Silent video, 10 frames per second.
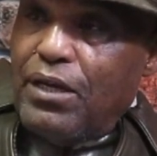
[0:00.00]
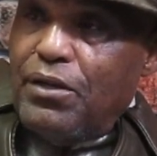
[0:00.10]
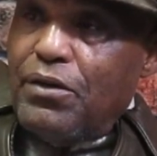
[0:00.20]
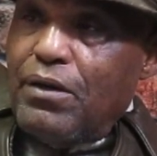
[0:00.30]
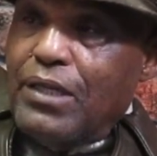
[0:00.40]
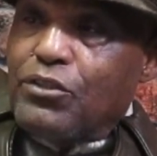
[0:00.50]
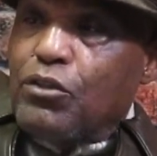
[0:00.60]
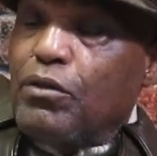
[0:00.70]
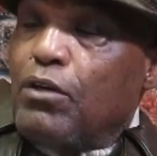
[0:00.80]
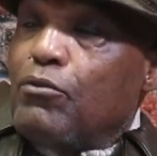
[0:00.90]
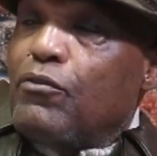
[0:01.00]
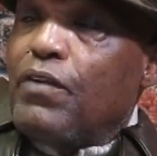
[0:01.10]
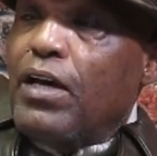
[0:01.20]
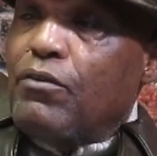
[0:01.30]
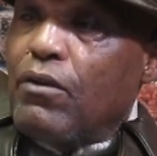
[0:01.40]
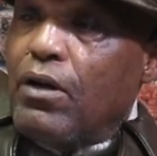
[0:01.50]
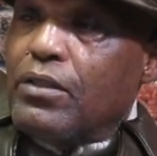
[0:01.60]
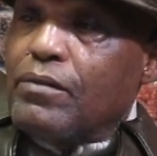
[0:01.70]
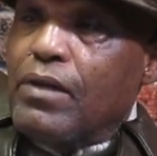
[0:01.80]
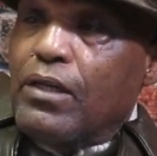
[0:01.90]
year, and so did Luther Vandross.